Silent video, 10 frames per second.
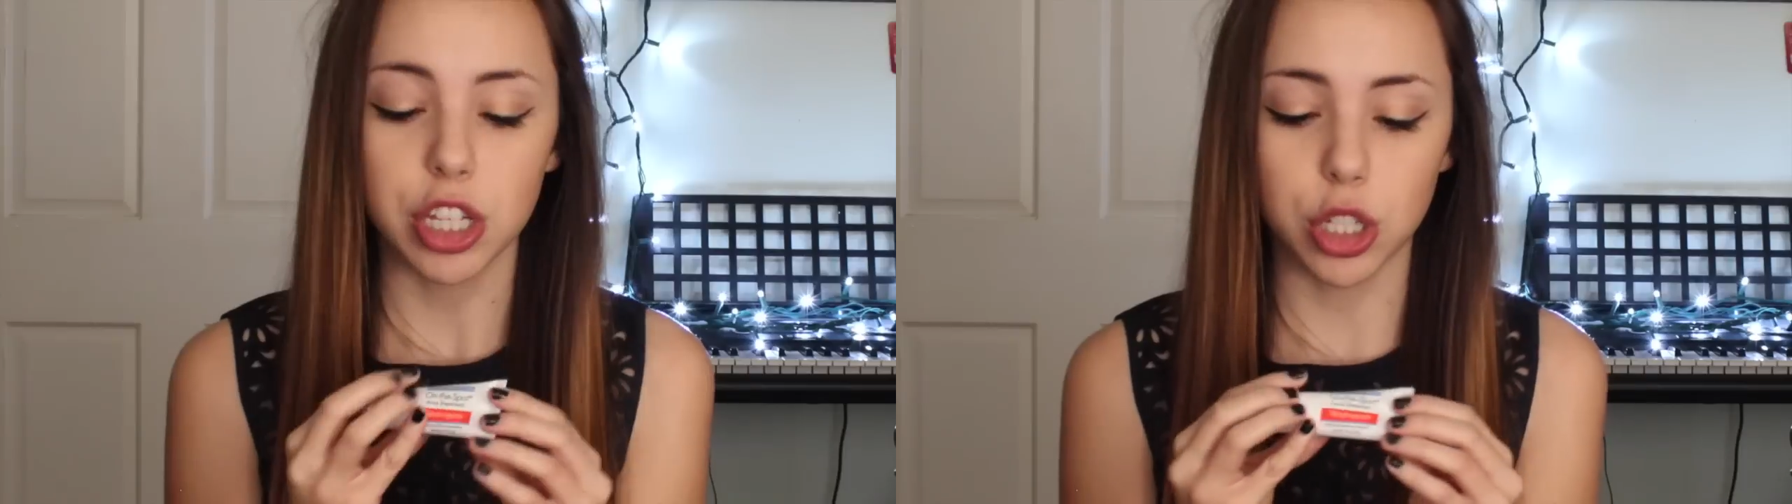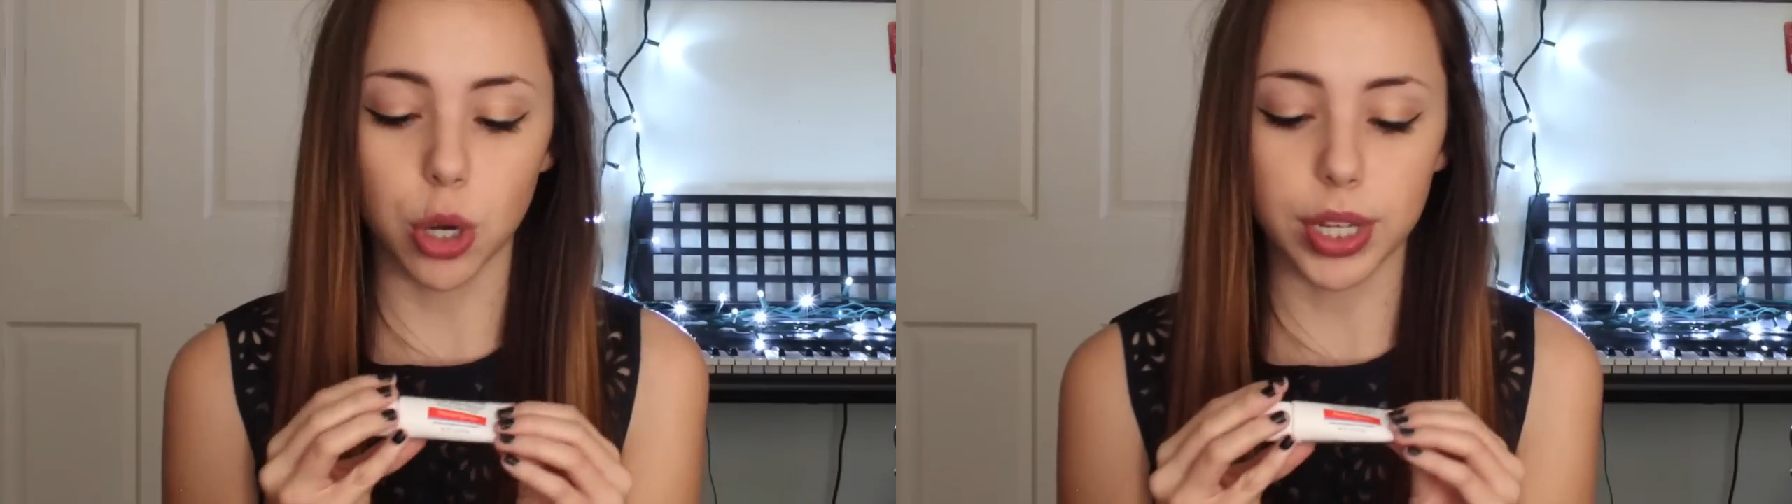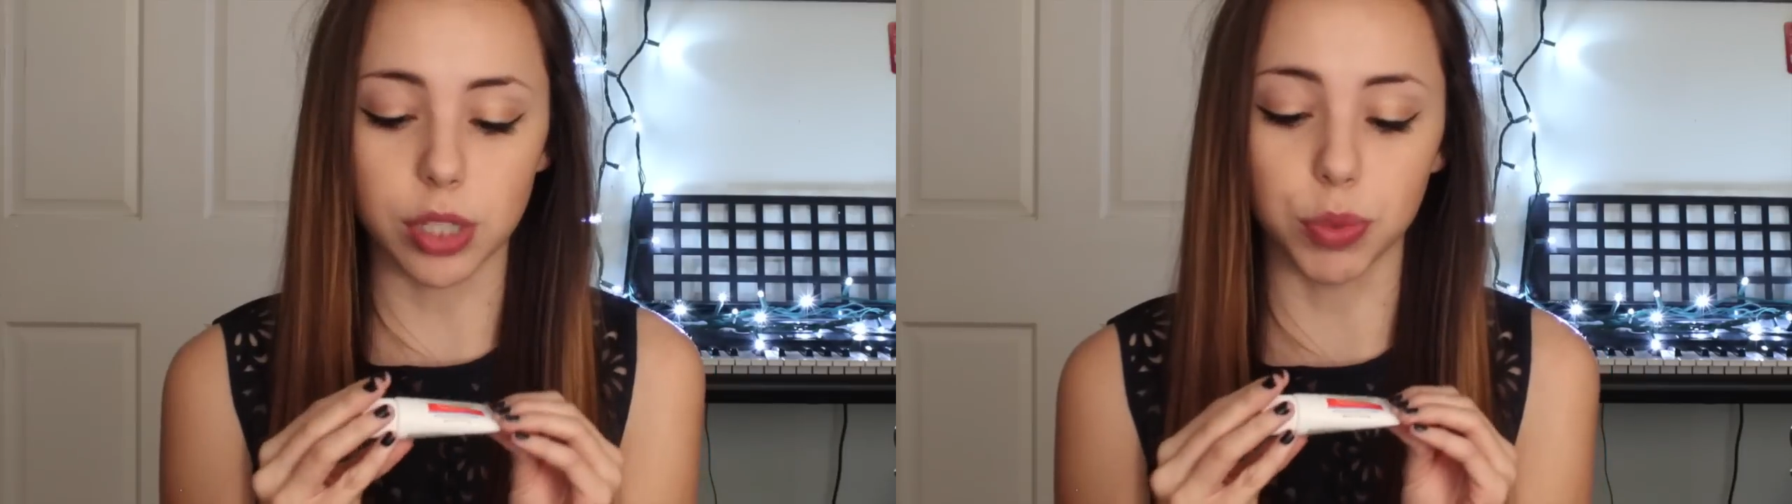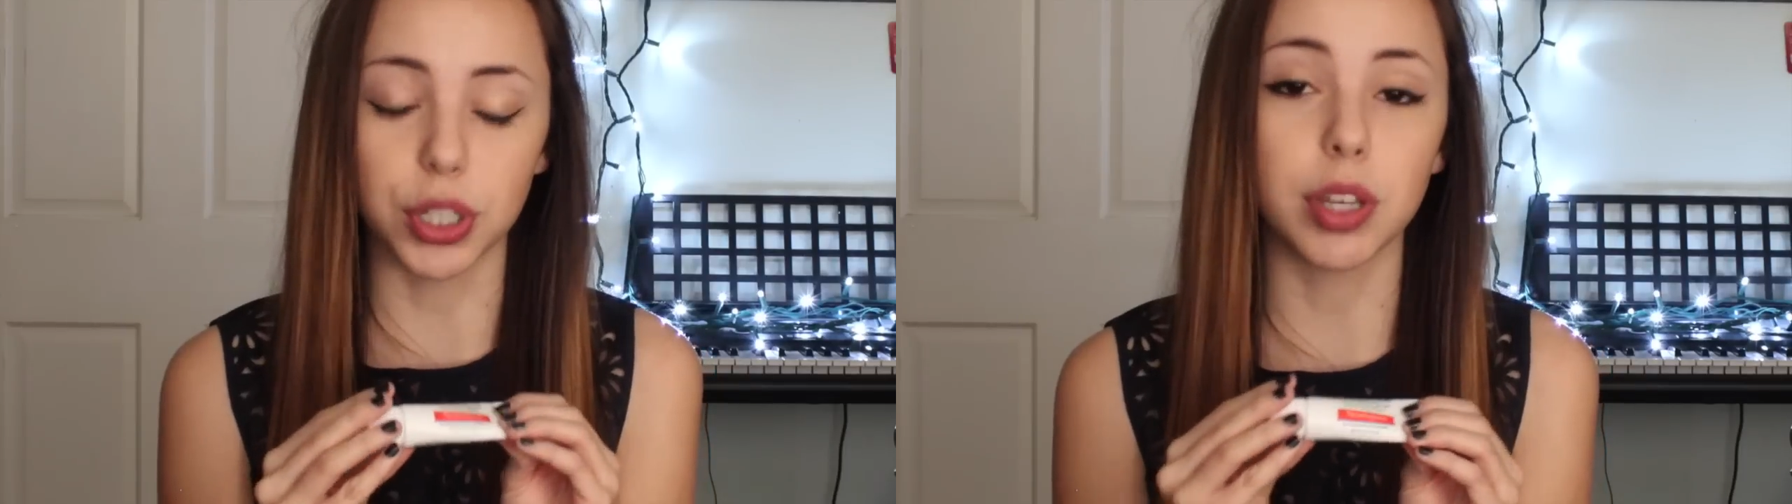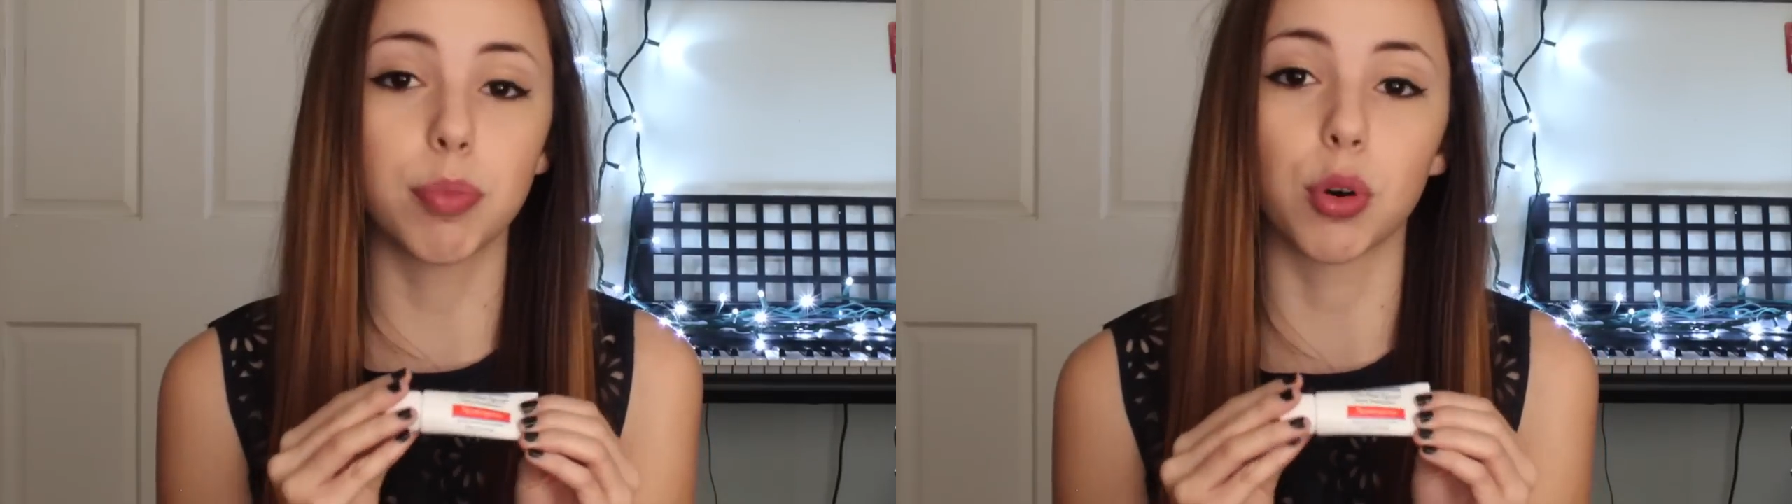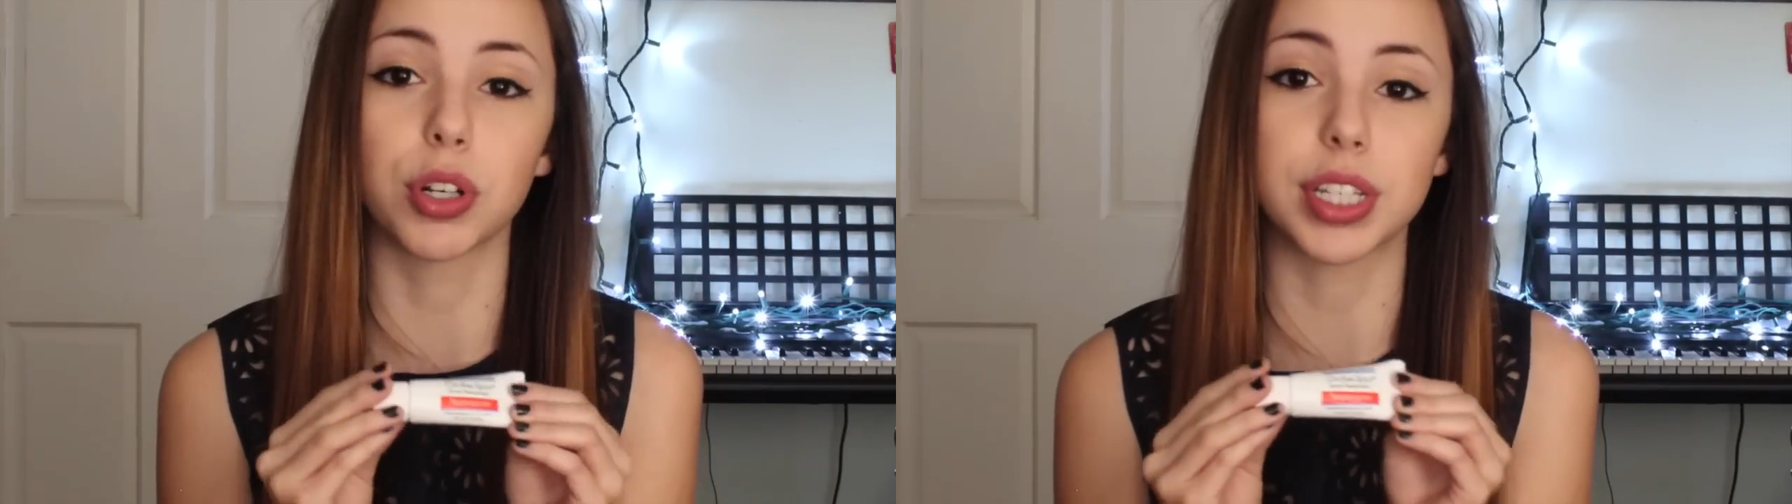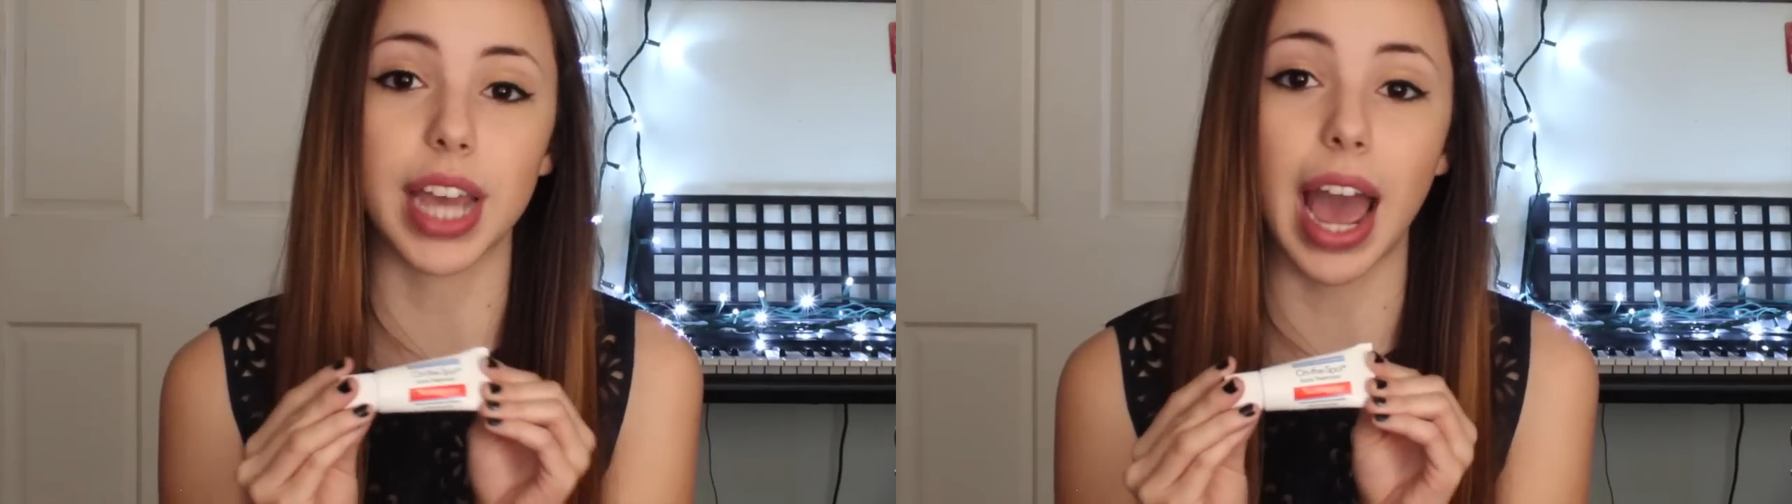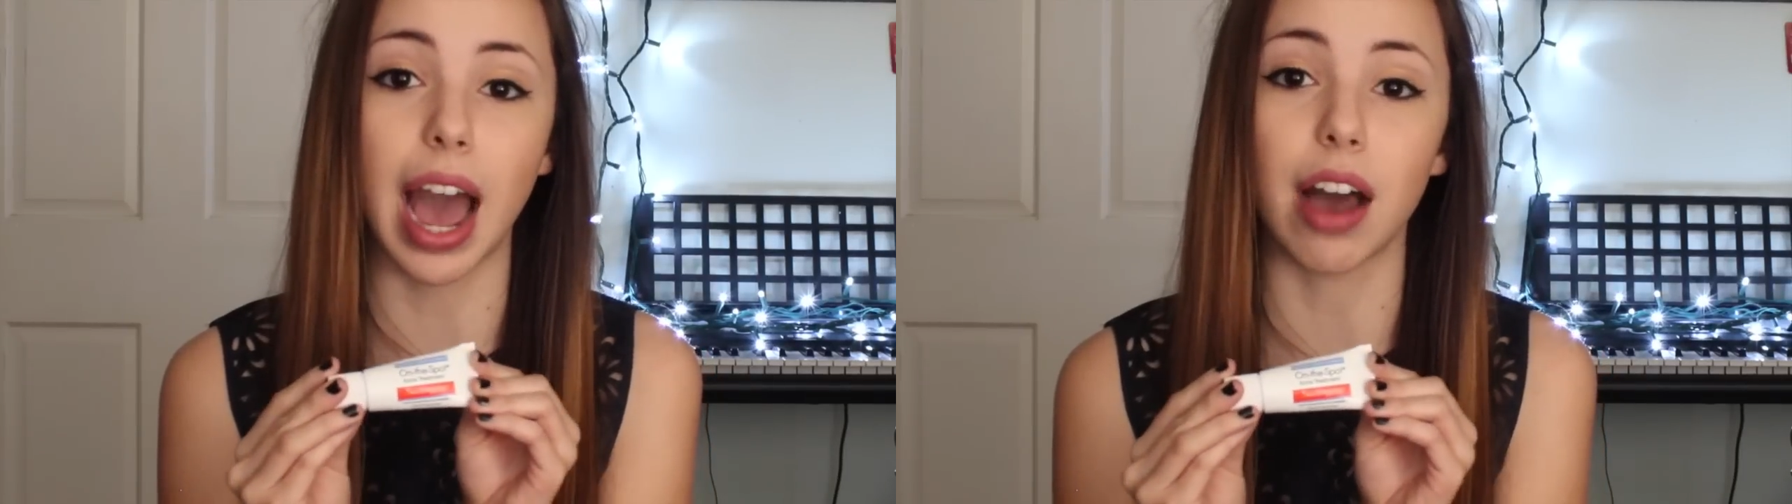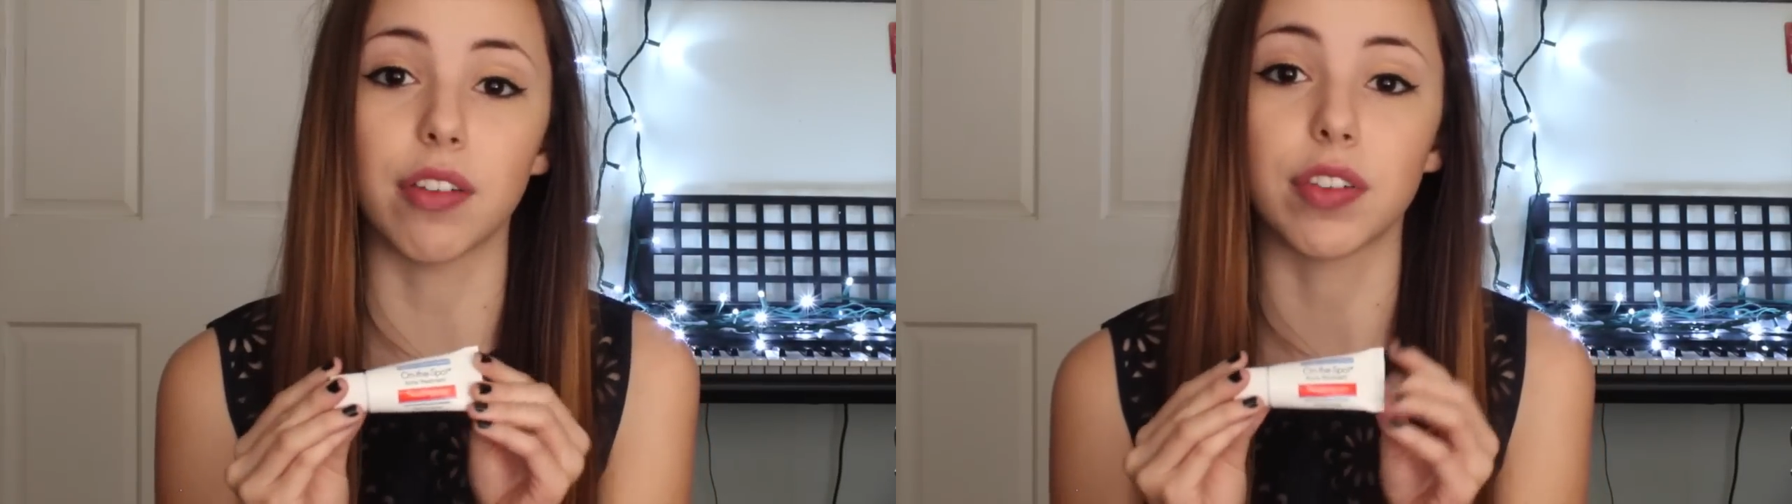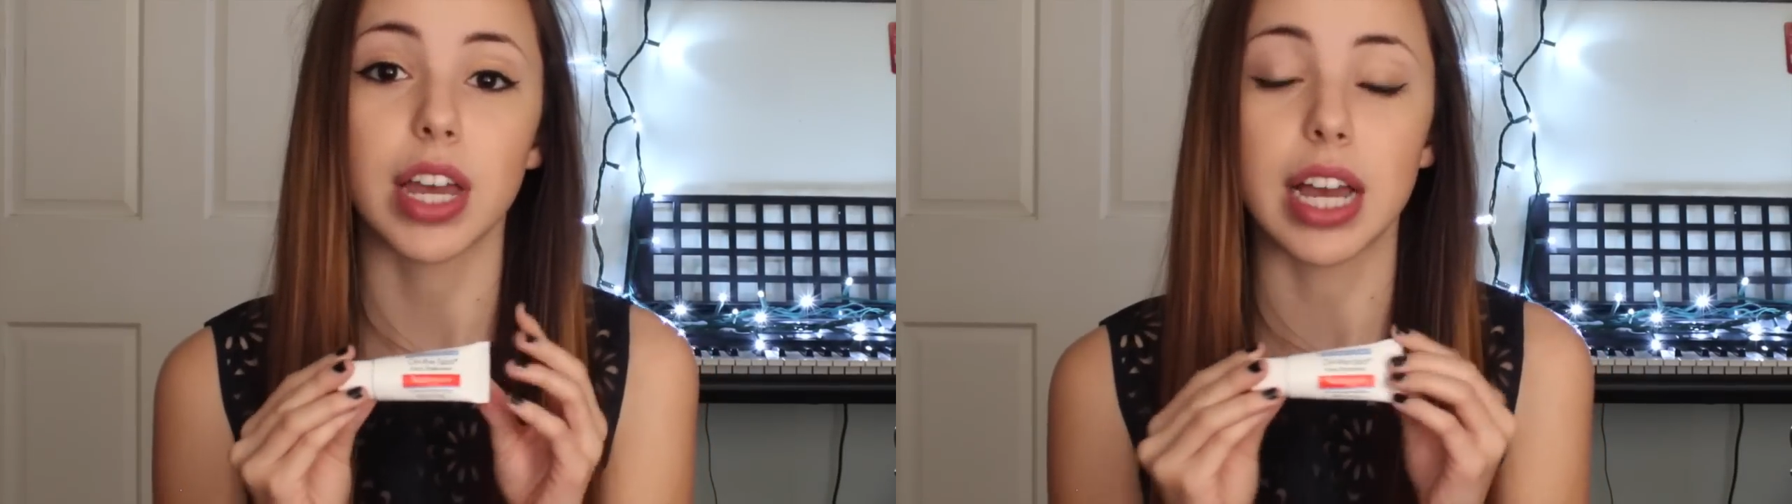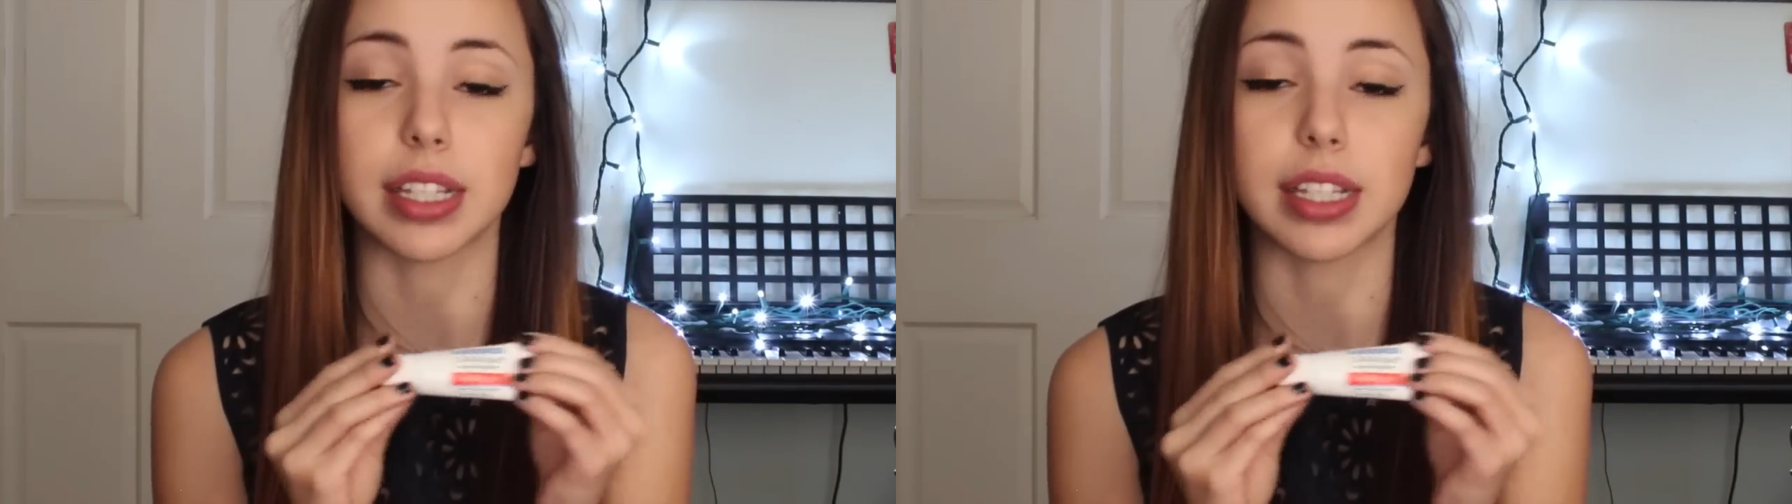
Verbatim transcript: so it's really important to have